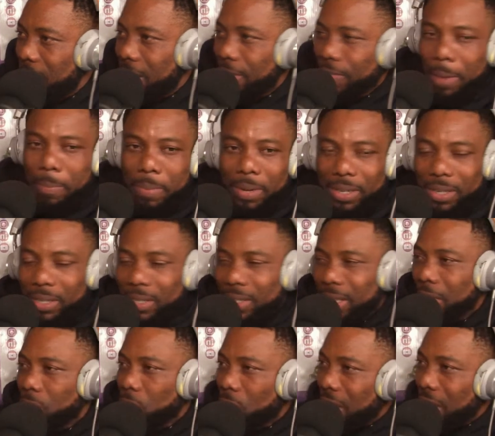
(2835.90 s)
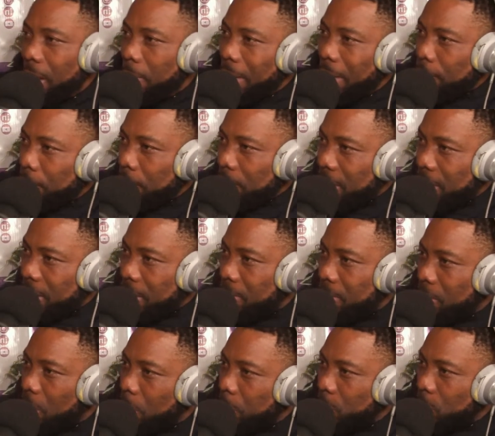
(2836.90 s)
don't have that patience. There's other
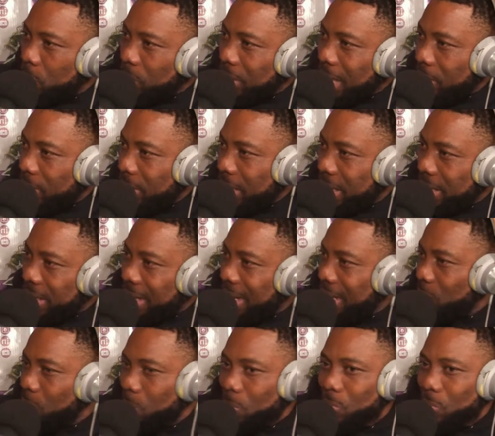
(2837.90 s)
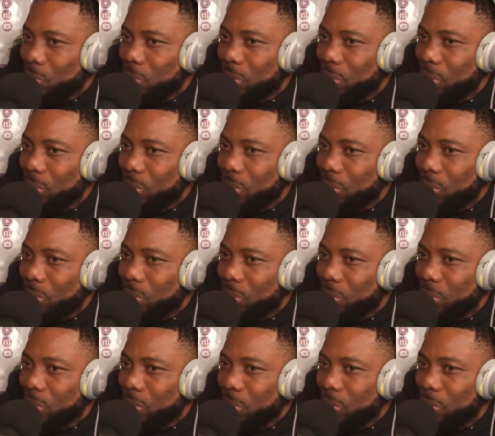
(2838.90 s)
options out there. There are some